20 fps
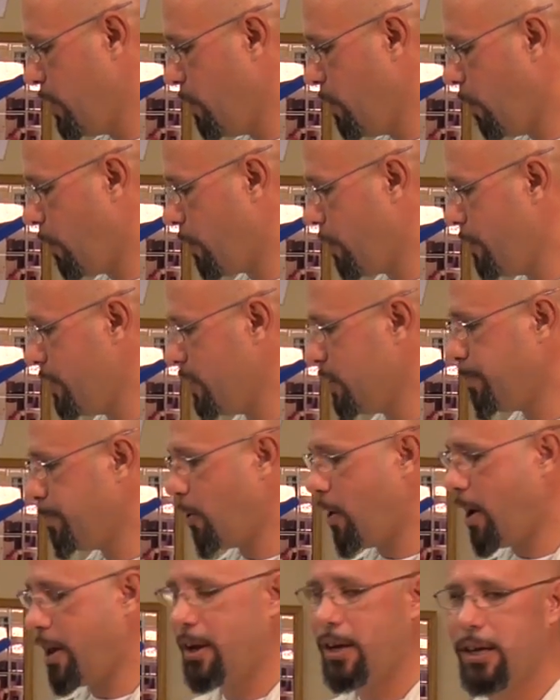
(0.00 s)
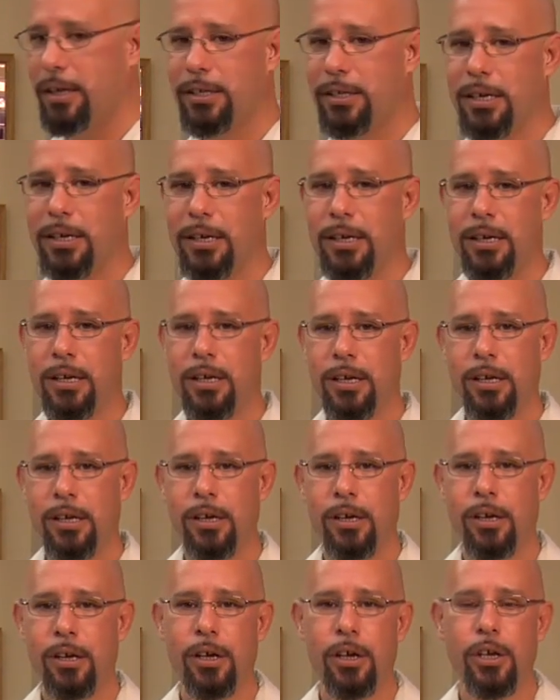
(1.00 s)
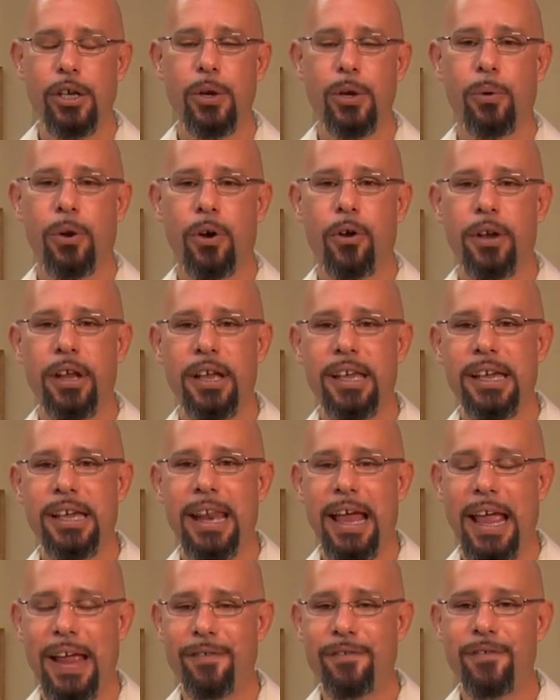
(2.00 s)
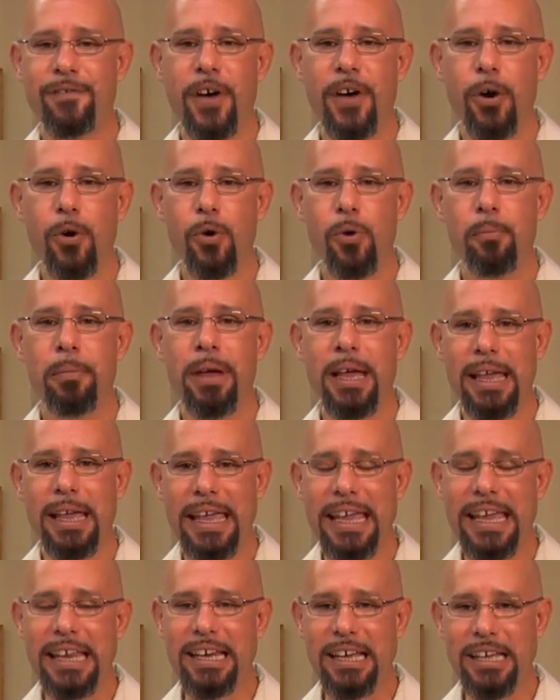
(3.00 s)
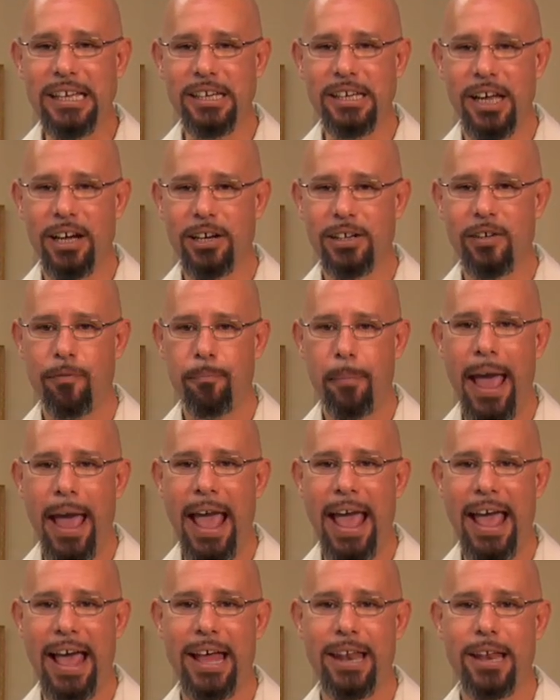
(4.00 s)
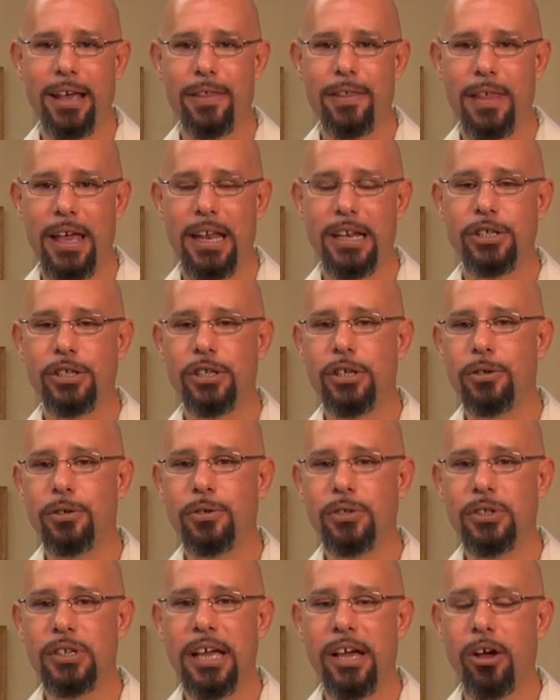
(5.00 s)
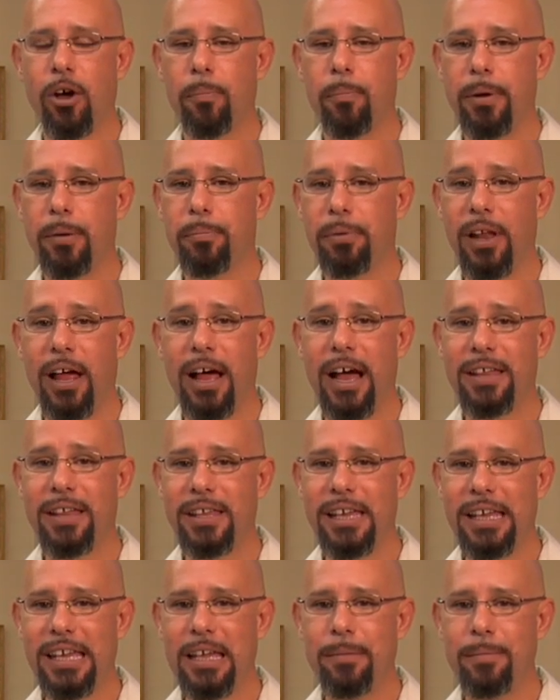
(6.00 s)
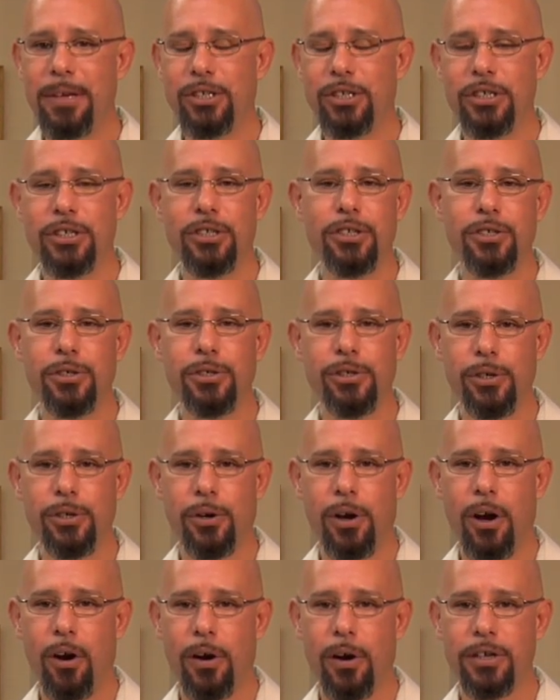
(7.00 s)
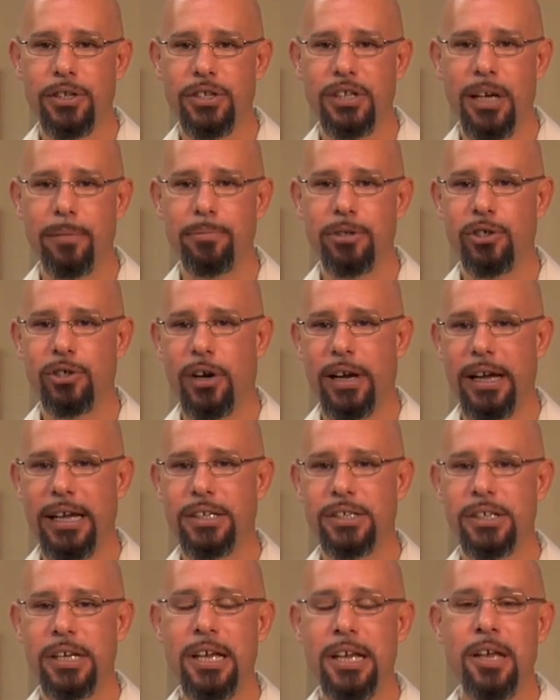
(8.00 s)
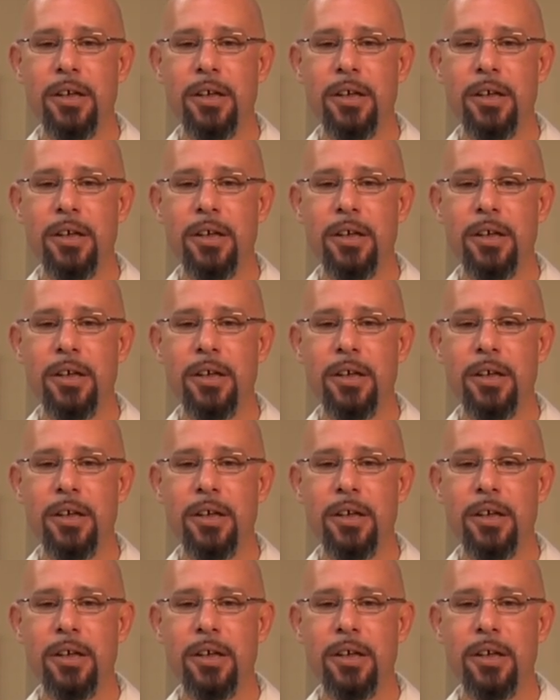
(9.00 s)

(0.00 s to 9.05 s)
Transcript: you order this product, you are going to get a foam heat conductive pad that is used to help apply the images to your hard substrates.